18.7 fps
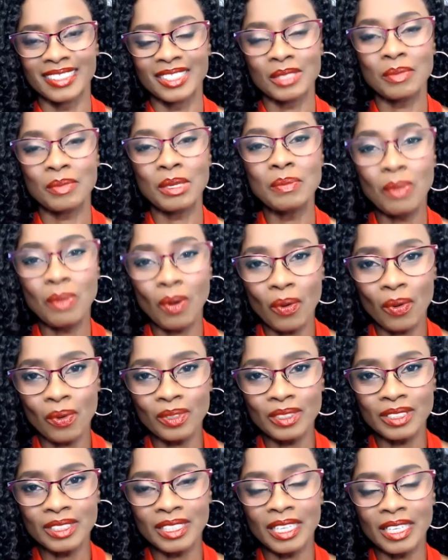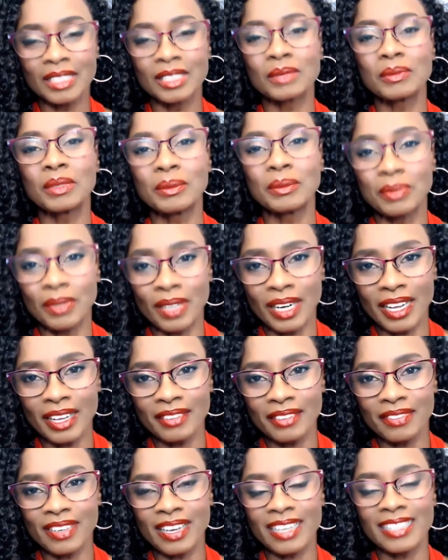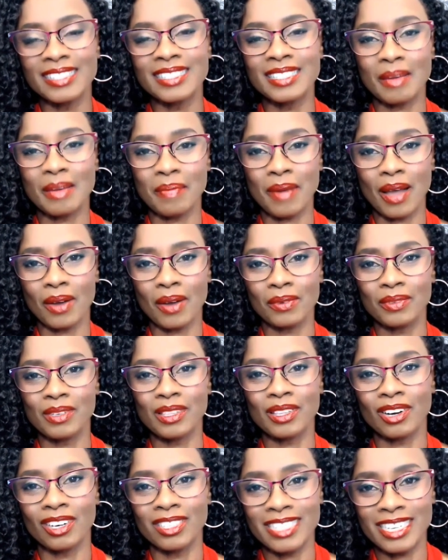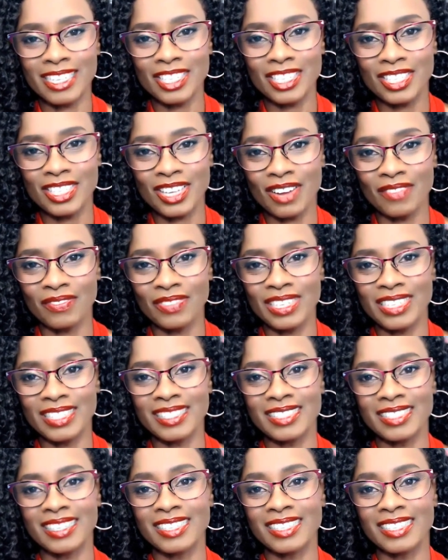To be bold and to be brave and step out with audacious confidence.